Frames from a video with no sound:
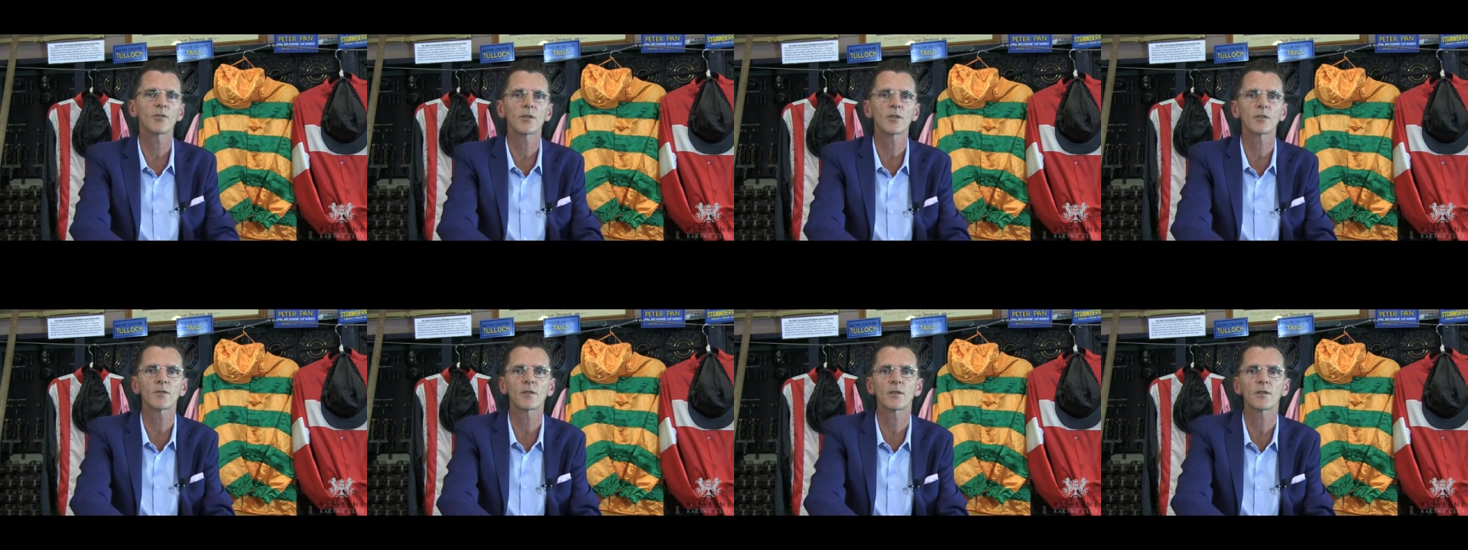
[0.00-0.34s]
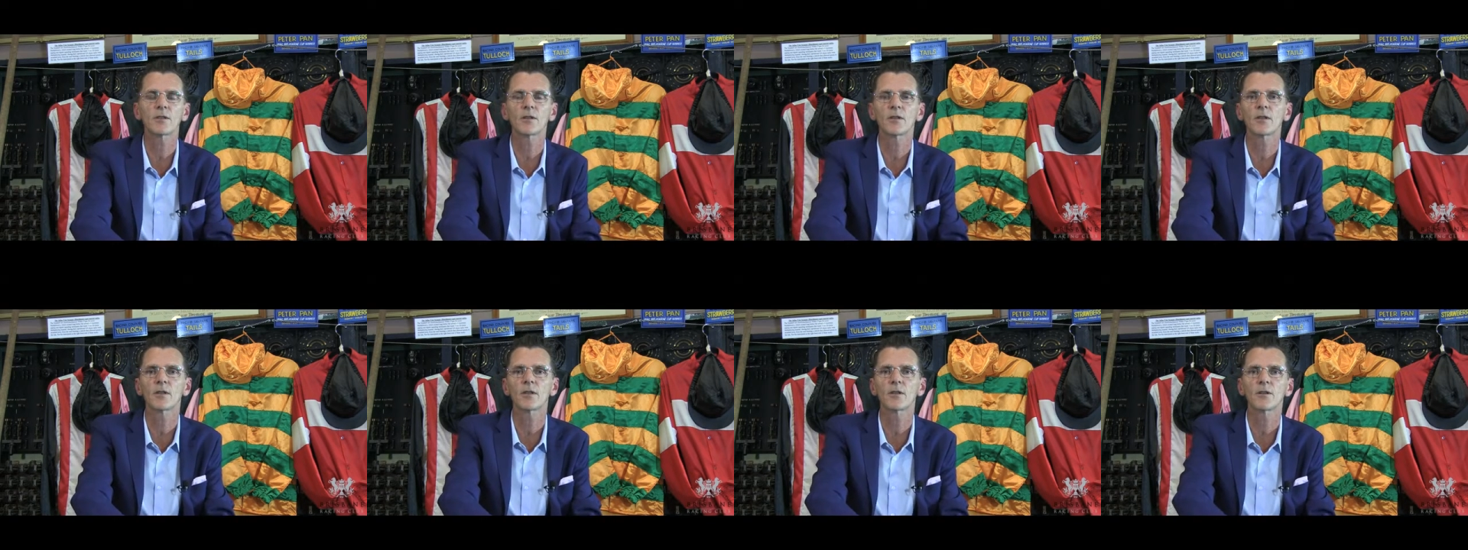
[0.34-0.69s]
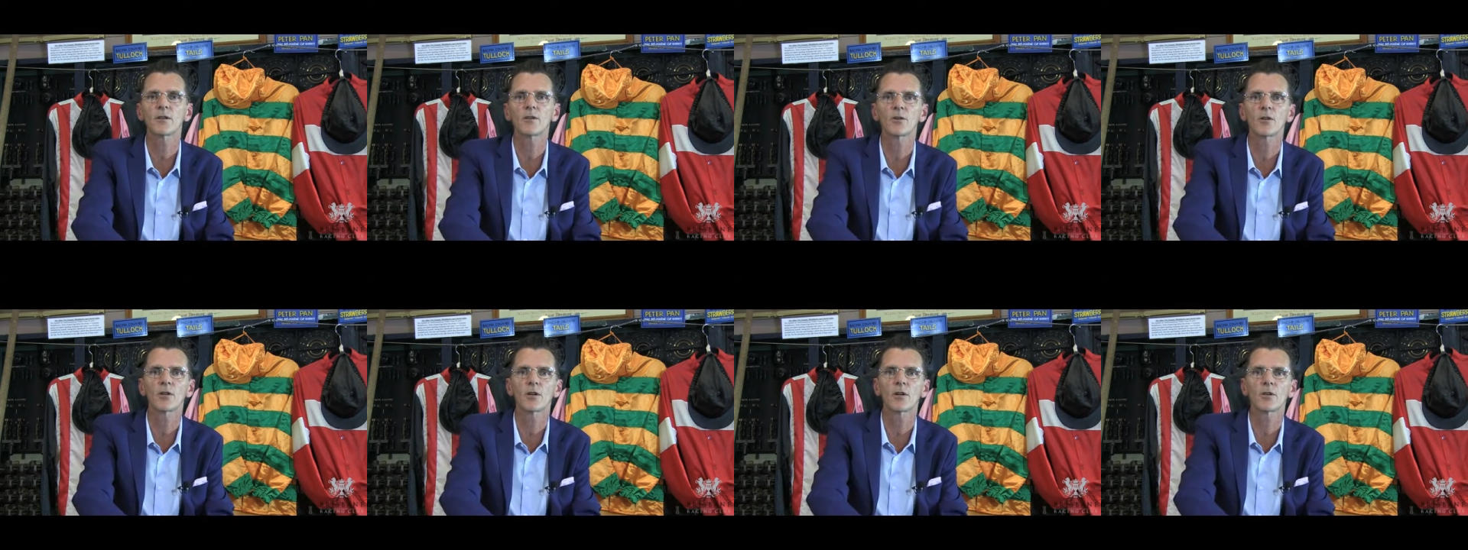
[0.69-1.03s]
Jesse,
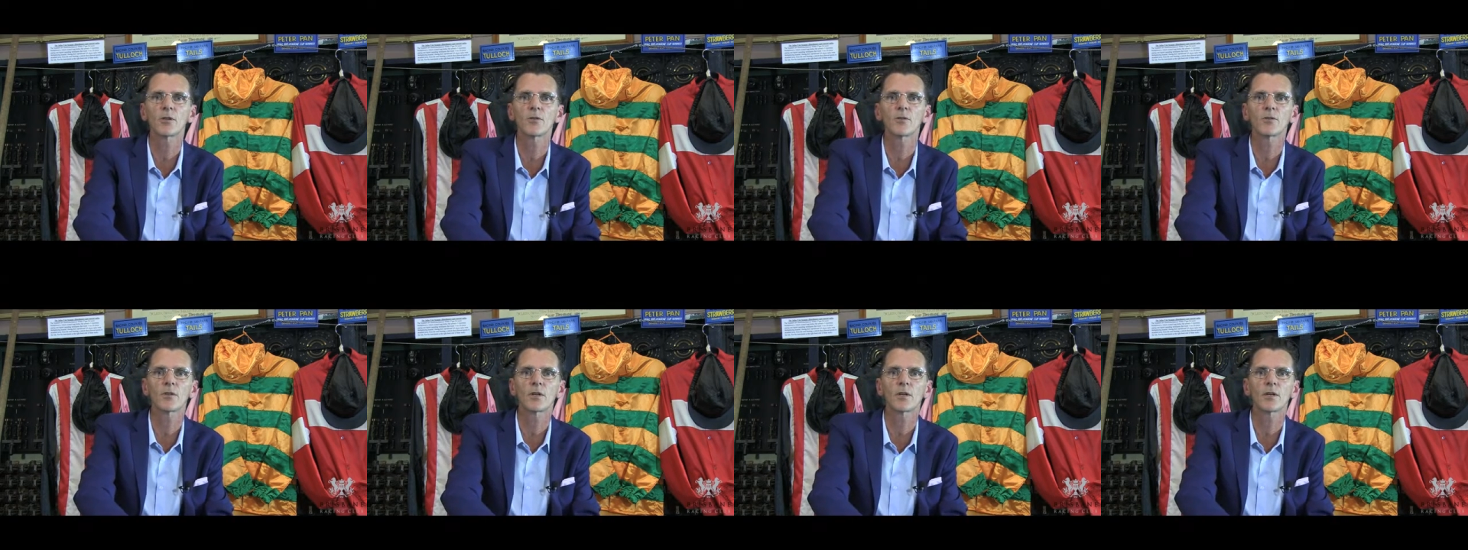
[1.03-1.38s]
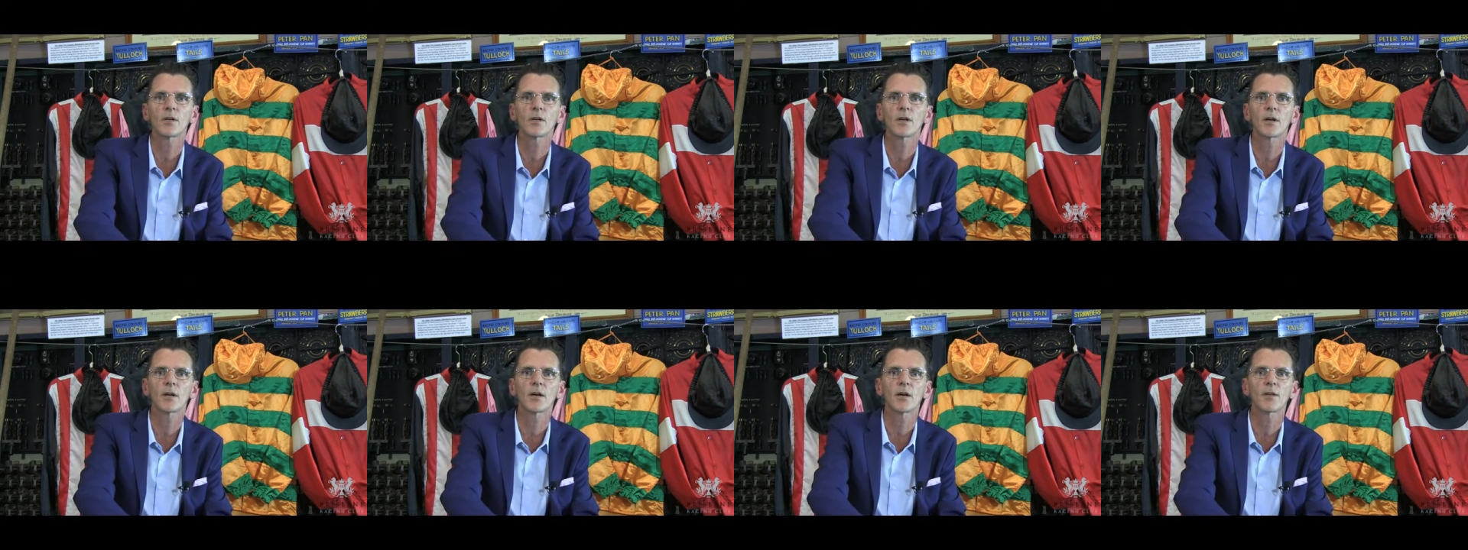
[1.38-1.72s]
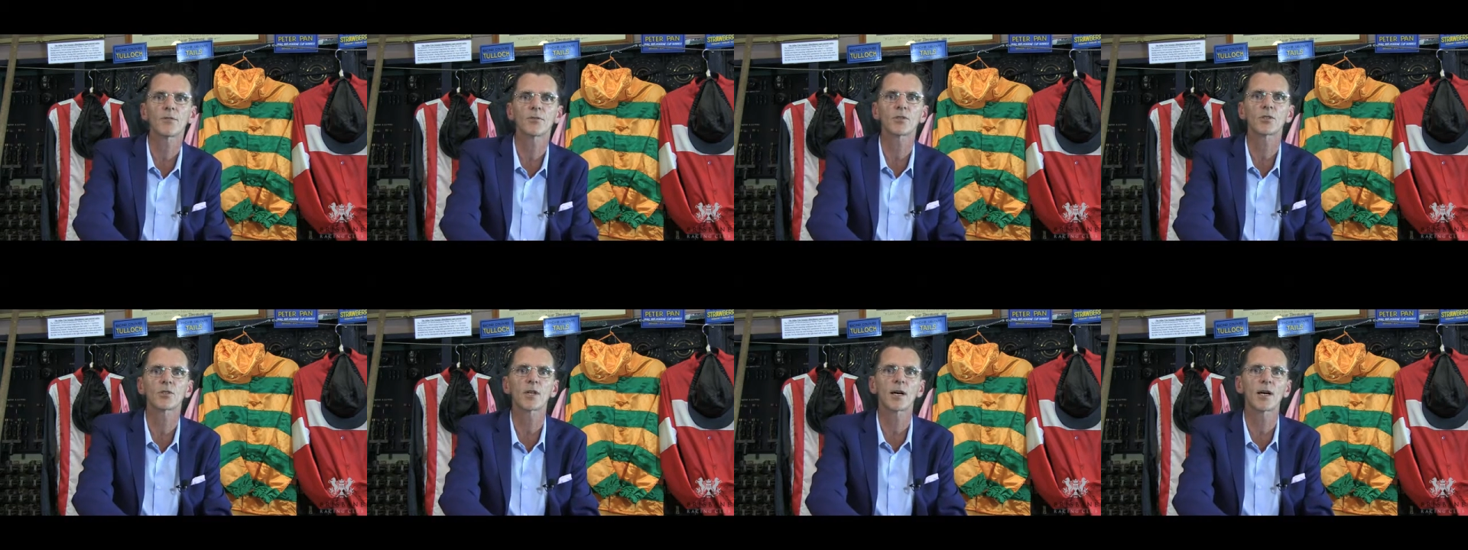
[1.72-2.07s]

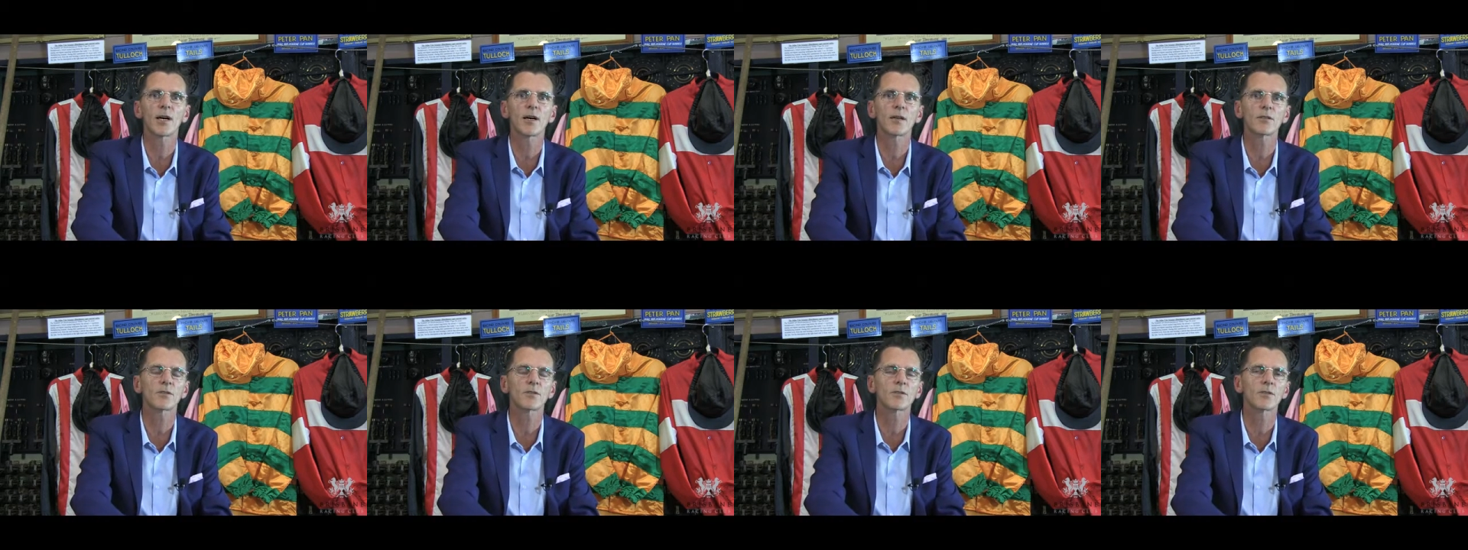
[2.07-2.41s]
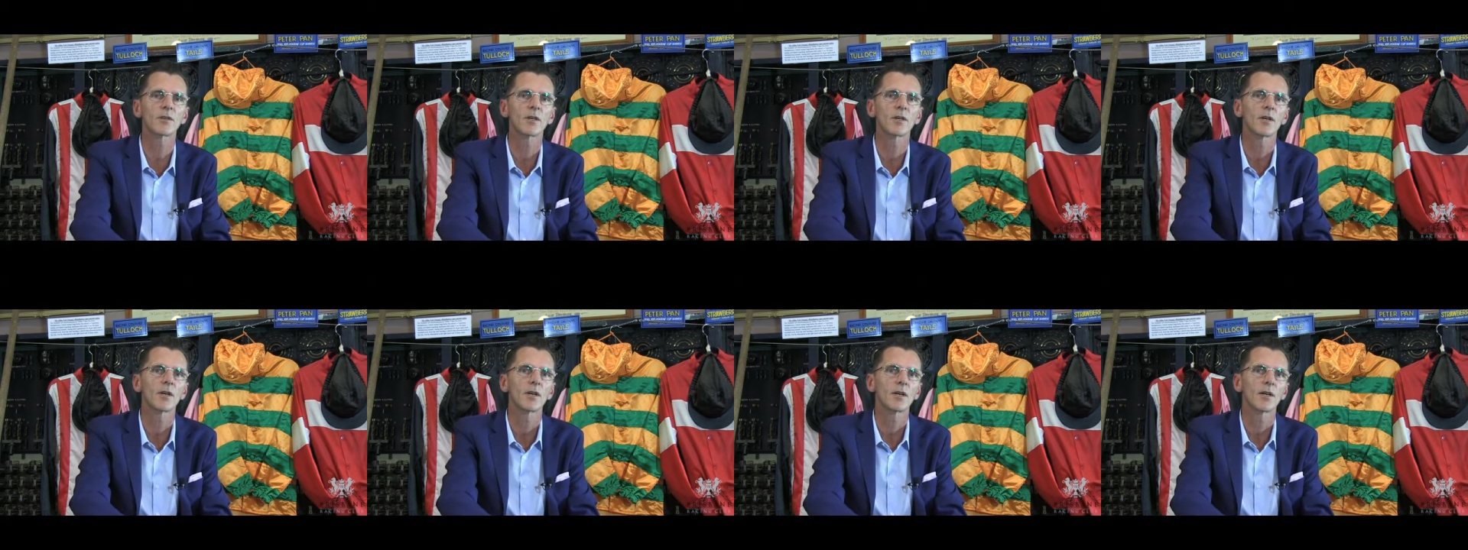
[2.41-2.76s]
the starts,